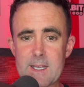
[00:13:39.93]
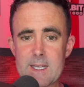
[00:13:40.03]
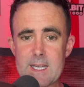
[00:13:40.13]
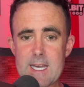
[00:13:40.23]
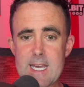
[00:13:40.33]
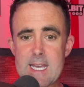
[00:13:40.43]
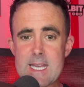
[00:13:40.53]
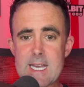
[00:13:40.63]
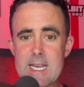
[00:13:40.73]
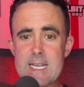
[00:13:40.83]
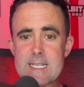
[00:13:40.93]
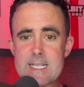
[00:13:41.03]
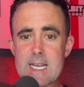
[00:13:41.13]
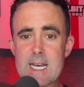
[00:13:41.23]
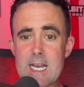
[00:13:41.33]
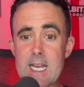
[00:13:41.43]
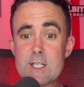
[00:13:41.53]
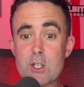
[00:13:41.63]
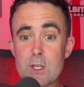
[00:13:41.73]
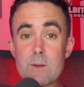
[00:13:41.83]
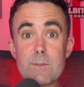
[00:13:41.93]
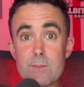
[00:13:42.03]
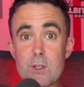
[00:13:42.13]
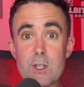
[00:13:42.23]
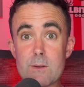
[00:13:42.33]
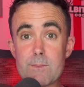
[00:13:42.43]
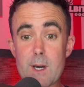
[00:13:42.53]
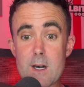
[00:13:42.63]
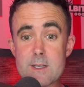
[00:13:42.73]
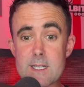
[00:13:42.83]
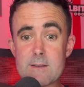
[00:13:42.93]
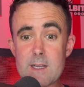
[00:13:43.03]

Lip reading: He is good at passing.